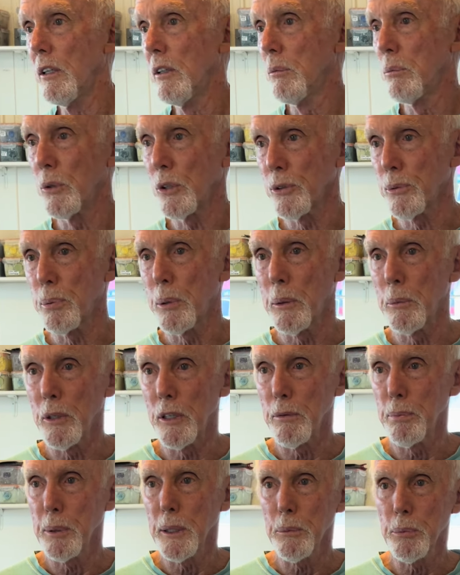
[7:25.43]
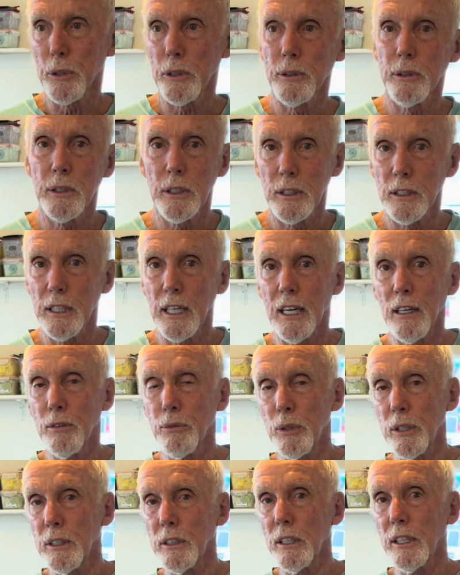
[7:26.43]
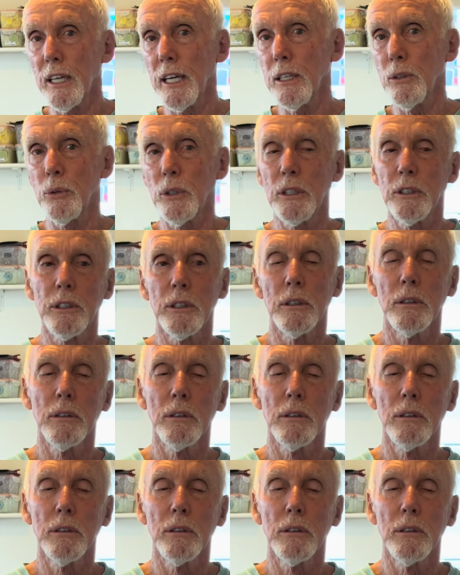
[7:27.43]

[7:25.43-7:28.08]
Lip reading: most primitive people didn't have written language.